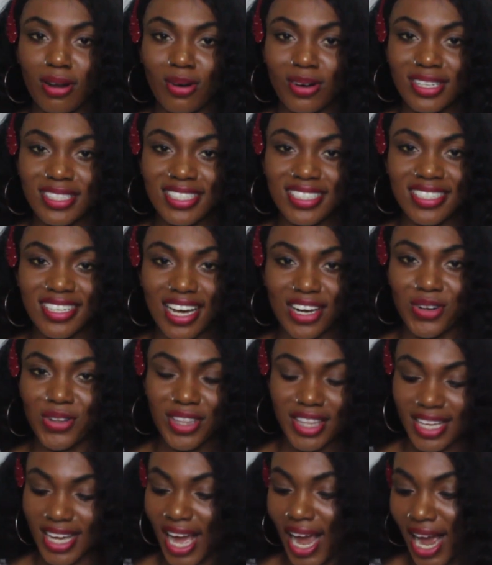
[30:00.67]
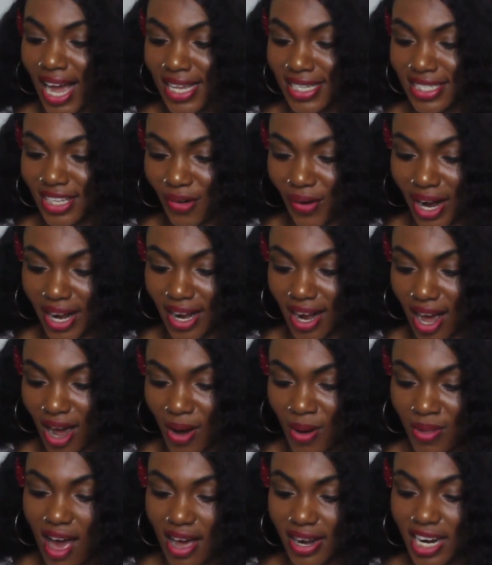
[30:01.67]
lot. I don't think I can answer right
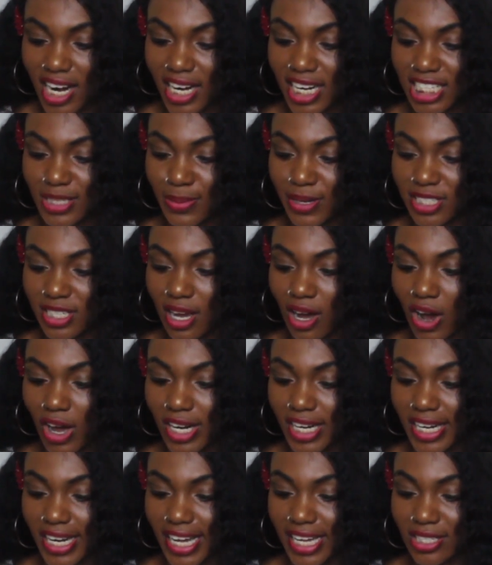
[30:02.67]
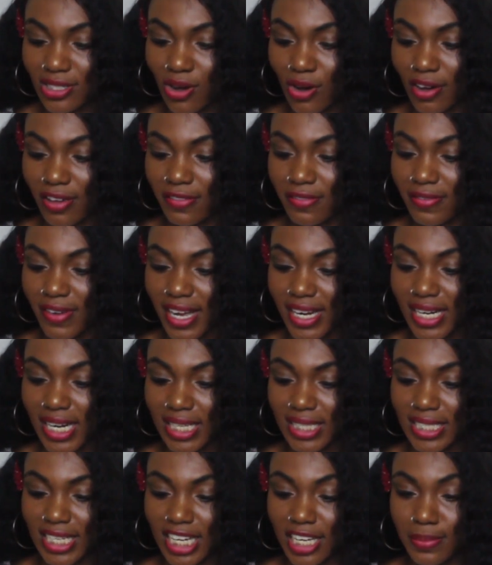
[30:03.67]
now. Are there any special holidays or events
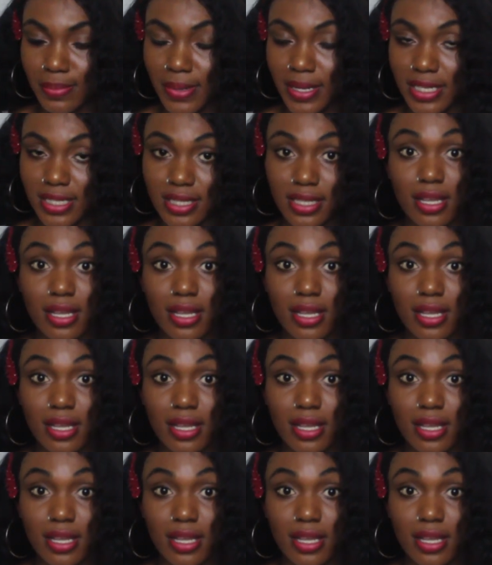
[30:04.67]
that take place?